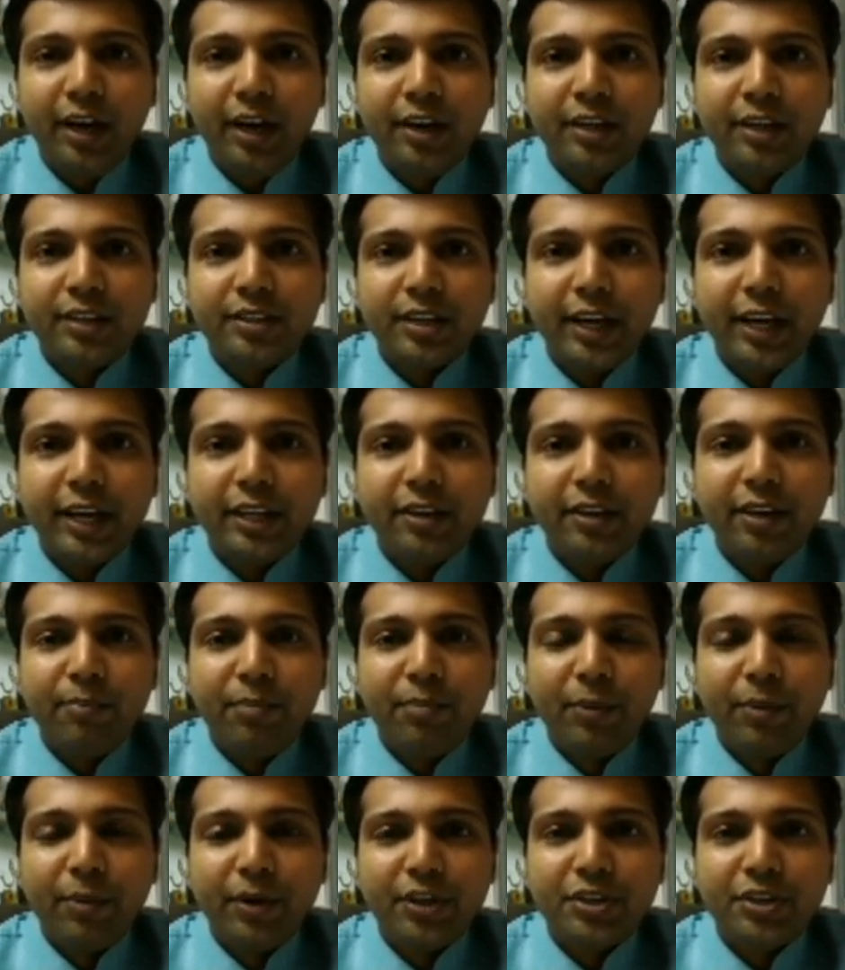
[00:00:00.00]
India's
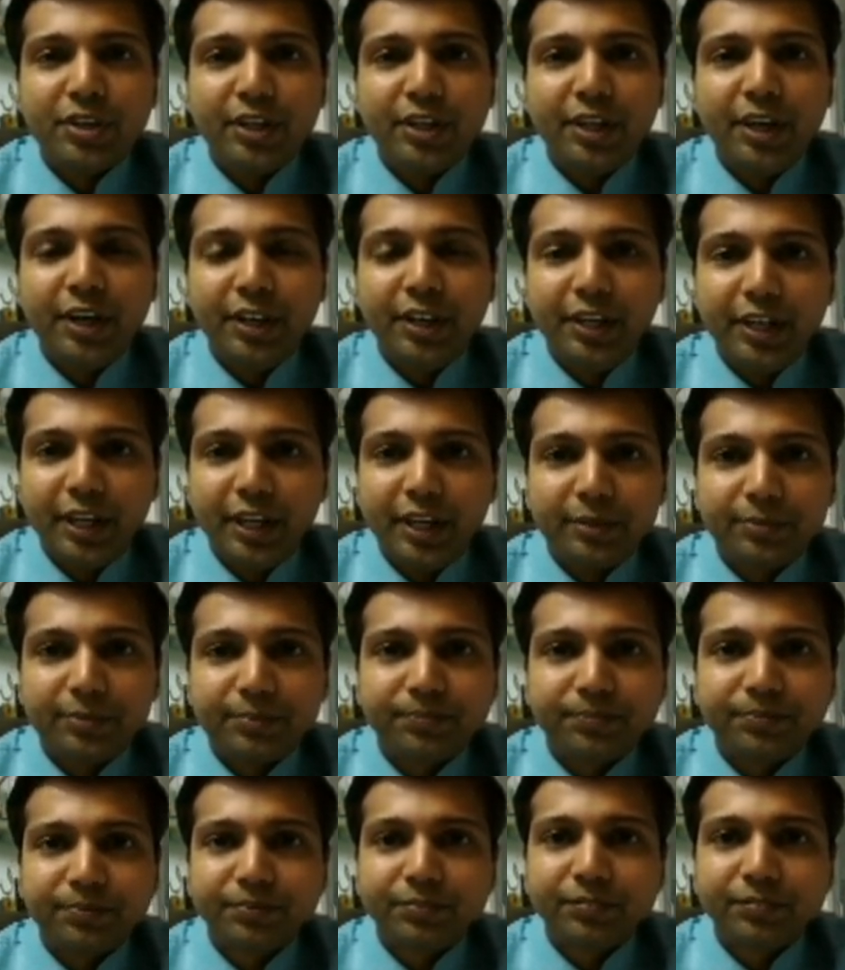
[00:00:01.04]
implementation in India.